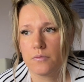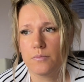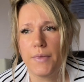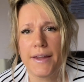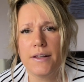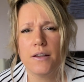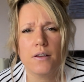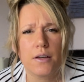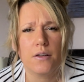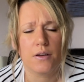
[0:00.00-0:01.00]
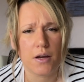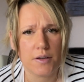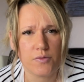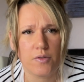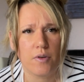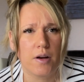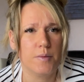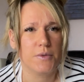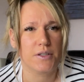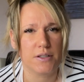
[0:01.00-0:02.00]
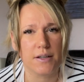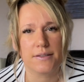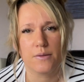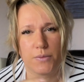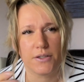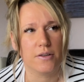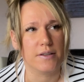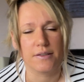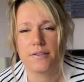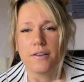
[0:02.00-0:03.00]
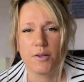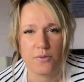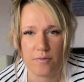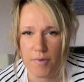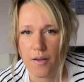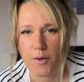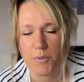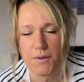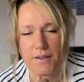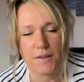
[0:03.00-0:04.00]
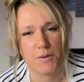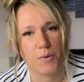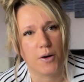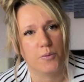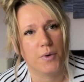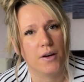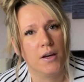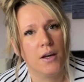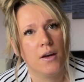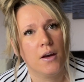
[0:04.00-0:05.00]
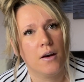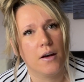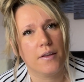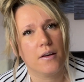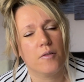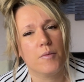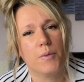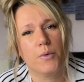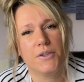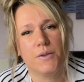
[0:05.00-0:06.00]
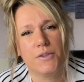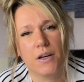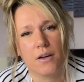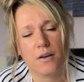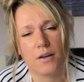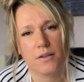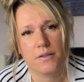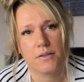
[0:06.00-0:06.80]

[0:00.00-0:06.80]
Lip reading: Mainly like nursery rhymes. We do listen to like other music as well, but I remember when she was younger,